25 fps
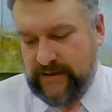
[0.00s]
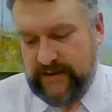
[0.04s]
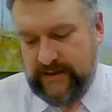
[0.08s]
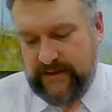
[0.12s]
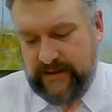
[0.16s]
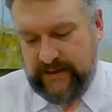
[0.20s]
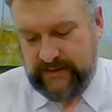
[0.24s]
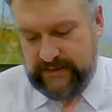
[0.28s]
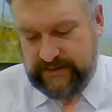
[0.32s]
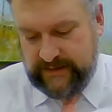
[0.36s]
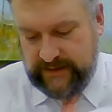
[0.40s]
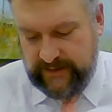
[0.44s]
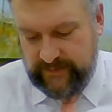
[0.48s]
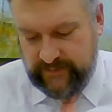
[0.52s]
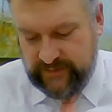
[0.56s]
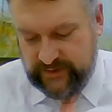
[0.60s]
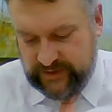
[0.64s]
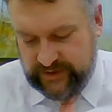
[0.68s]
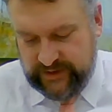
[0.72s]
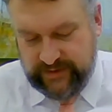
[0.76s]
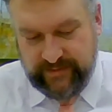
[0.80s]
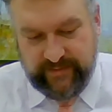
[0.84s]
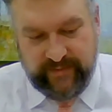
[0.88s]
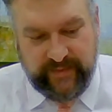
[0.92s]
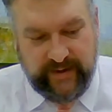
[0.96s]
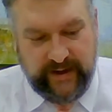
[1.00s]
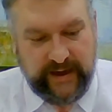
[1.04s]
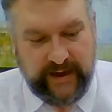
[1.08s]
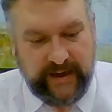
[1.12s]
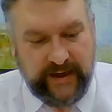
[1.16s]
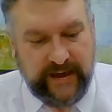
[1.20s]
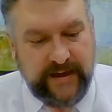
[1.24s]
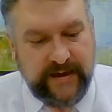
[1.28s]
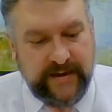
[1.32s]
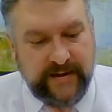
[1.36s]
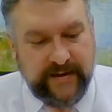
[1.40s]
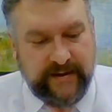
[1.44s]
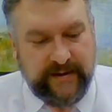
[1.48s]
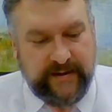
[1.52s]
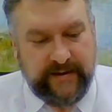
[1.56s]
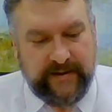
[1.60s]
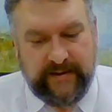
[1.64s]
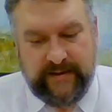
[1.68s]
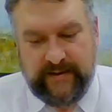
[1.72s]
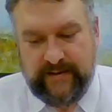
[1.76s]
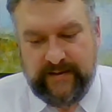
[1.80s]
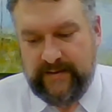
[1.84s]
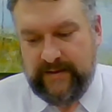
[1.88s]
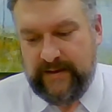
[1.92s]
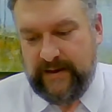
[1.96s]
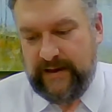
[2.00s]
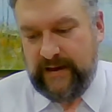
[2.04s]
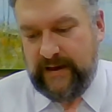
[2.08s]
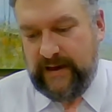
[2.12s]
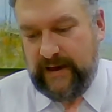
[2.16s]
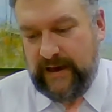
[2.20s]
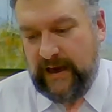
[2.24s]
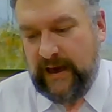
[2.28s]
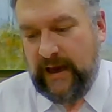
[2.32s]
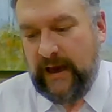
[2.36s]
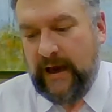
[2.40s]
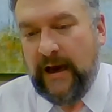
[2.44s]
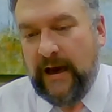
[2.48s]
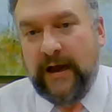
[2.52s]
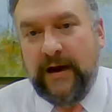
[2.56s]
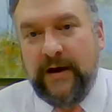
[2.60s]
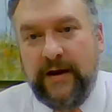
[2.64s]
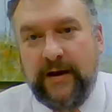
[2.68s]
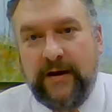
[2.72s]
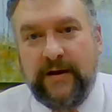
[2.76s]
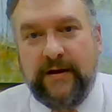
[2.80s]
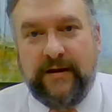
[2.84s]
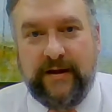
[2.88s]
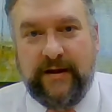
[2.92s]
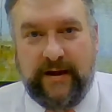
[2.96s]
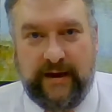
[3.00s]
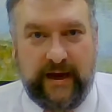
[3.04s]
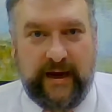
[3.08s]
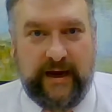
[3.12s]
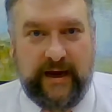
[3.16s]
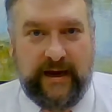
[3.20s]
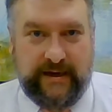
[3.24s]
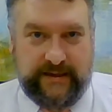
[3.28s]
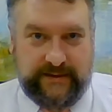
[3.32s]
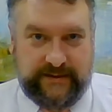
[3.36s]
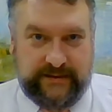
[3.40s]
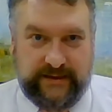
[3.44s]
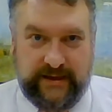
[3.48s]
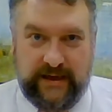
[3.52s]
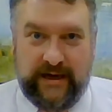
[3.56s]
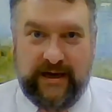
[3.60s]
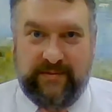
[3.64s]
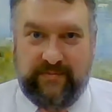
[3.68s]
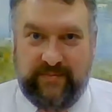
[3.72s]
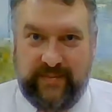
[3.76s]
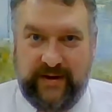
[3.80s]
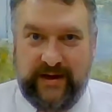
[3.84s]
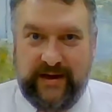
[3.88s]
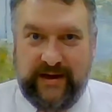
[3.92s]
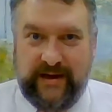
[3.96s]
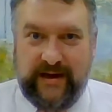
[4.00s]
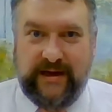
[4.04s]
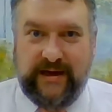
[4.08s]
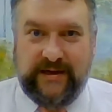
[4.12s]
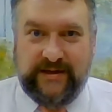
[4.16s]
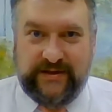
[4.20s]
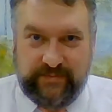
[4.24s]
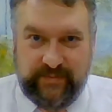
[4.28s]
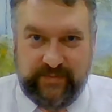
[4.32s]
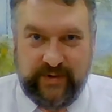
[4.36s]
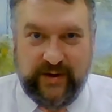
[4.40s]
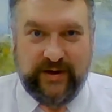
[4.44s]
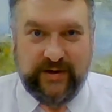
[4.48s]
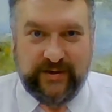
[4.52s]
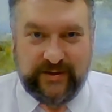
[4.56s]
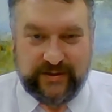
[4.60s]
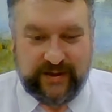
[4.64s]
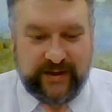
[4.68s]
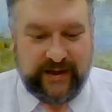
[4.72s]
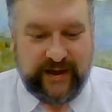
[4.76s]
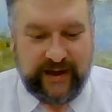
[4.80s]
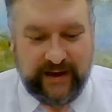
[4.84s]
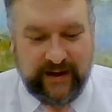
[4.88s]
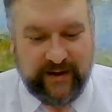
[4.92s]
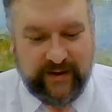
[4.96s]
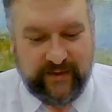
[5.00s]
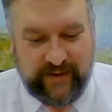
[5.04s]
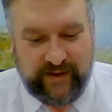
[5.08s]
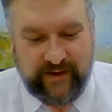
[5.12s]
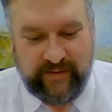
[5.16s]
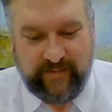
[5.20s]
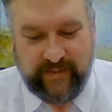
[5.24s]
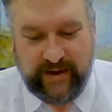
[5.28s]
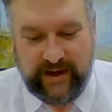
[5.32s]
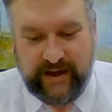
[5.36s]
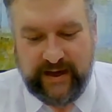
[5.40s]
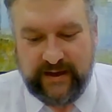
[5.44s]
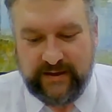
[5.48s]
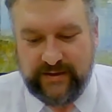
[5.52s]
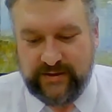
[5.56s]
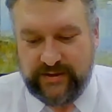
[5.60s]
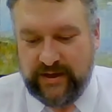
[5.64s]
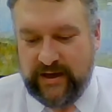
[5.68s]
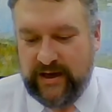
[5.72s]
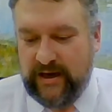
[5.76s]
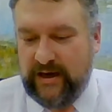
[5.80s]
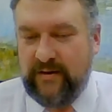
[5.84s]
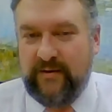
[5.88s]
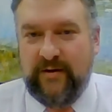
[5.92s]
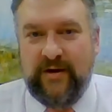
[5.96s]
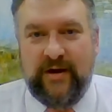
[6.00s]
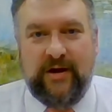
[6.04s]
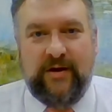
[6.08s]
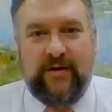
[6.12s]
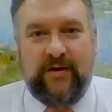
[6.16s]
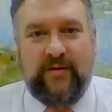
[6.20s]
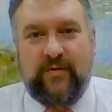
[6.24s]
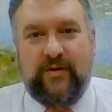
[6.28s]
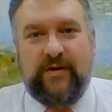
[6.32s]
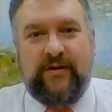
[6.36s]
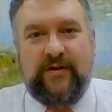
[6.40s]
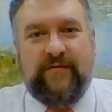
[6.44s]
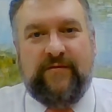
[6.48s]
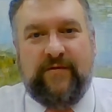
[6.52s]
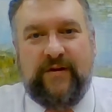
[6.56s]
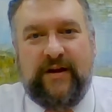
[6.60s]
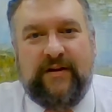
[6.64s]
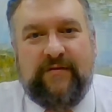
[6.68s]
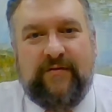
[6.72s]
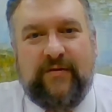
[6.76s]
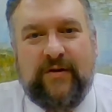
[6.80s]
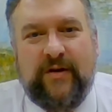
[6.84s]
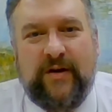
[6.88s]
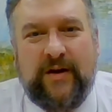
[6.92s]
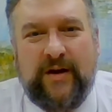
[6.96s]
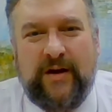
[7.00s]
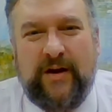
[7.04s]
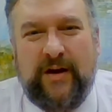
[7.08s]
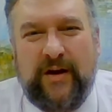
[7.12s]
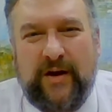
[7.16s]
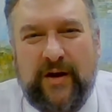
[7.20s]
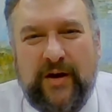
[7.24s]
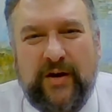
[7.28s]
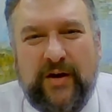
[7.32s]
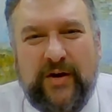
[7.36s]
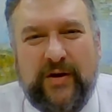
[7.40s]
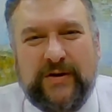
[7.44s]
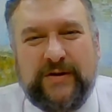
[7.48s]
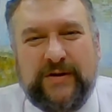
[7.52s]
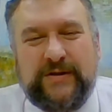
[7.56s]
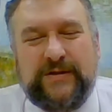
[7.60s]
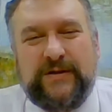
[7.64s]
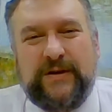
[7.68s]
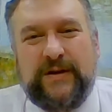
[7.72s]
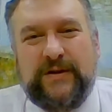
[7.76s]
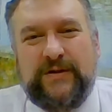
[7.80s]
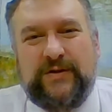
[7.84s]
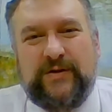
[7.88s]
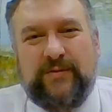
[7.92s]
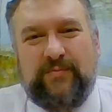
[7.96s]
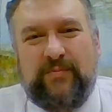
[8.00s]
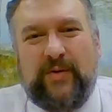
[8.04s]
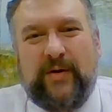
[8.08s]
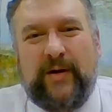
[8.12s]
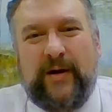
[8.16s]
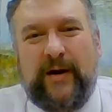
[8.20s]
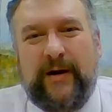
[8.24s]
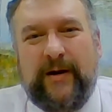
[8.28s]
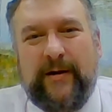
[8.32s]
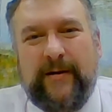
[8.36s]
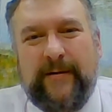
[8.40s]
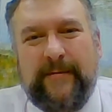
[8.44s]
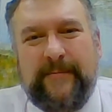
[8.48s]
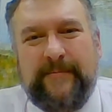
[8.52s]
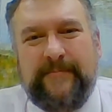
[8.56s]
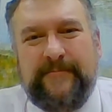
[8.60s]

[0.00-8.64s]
Seems to me that had Gaius not been a spiritually healthy man, John would have never uttered such a prayer.